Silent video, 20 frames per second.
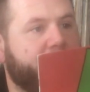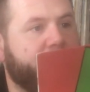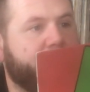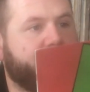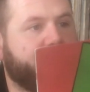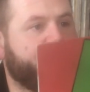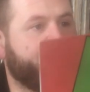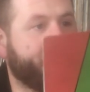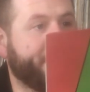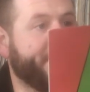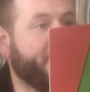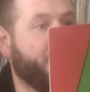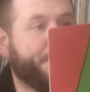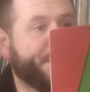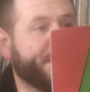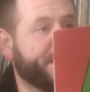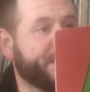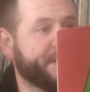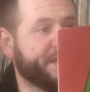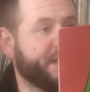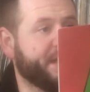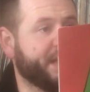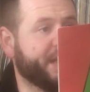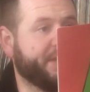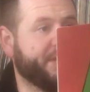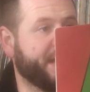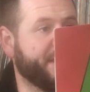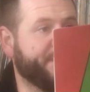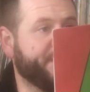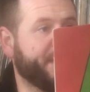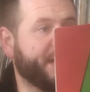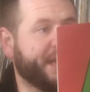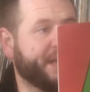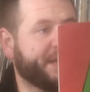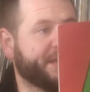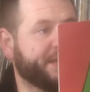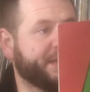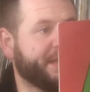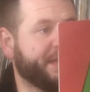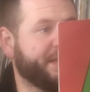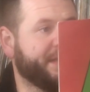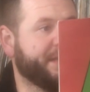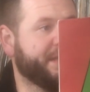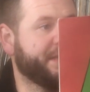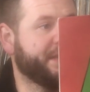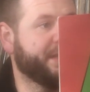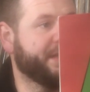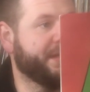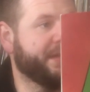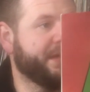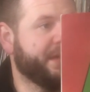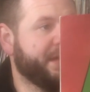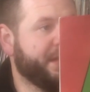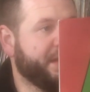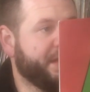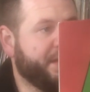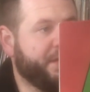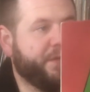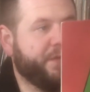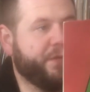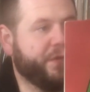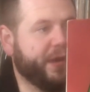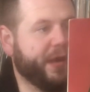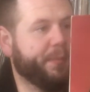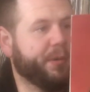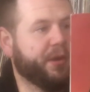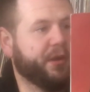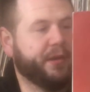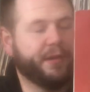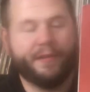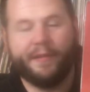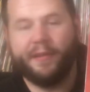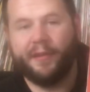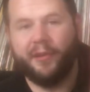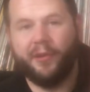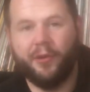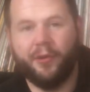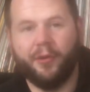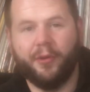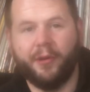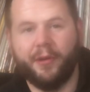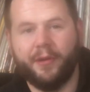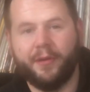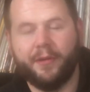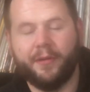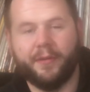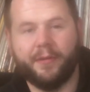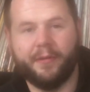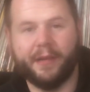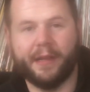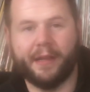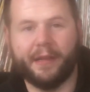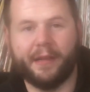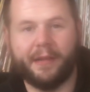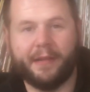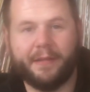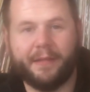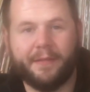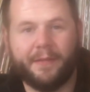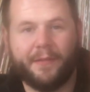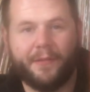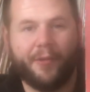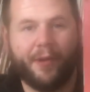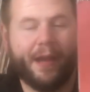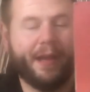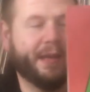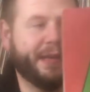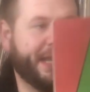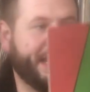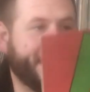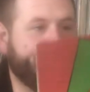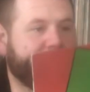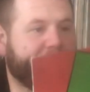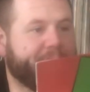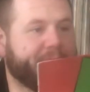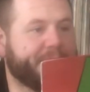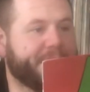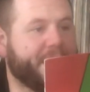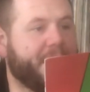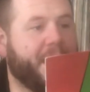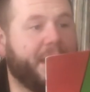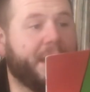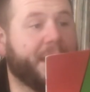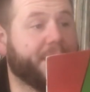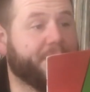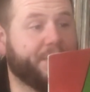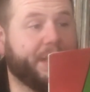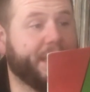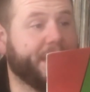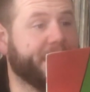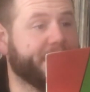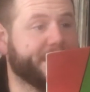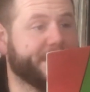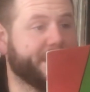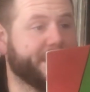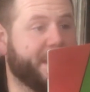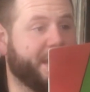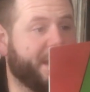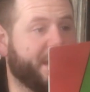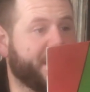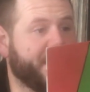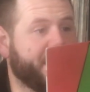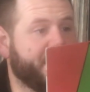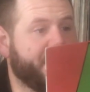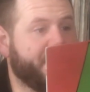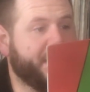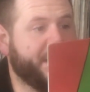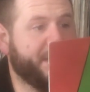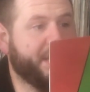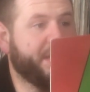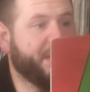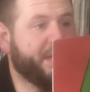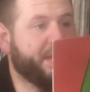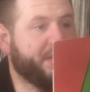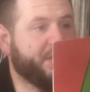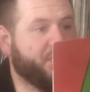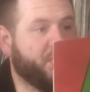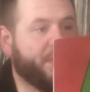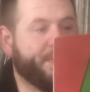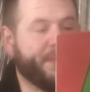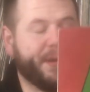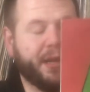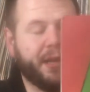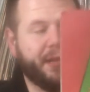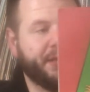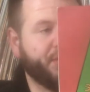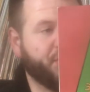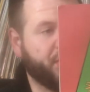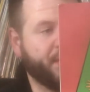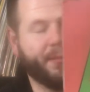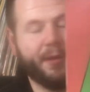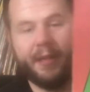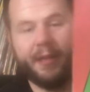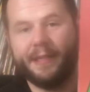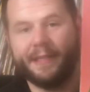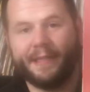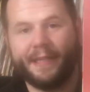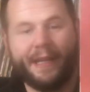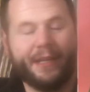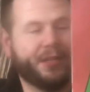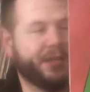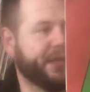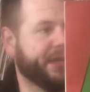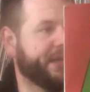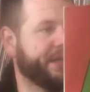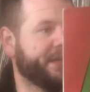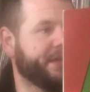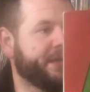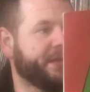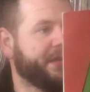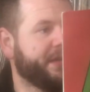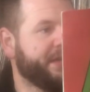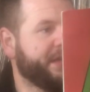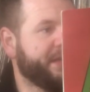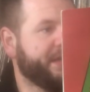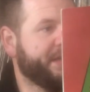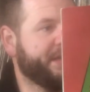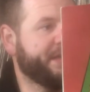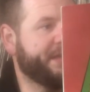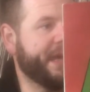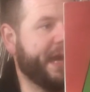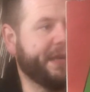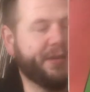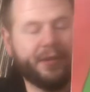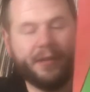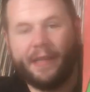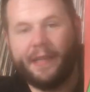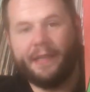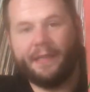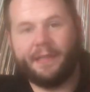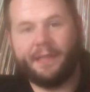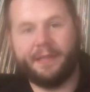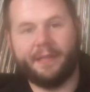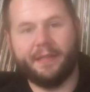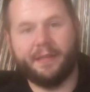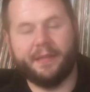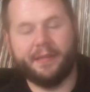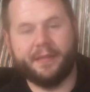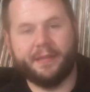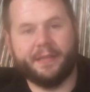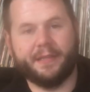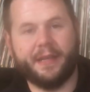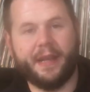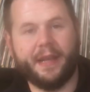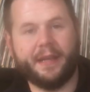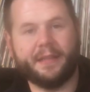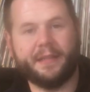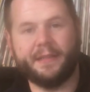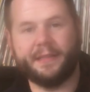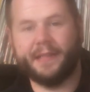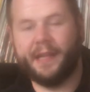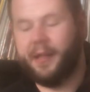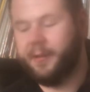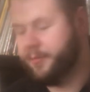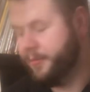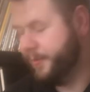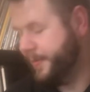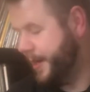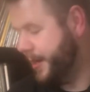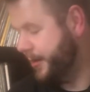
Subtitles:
The 3 openers are incredible, actually. Freebird 2, what a great name for a song, a really good song. Normalization, Tenderness. Check this album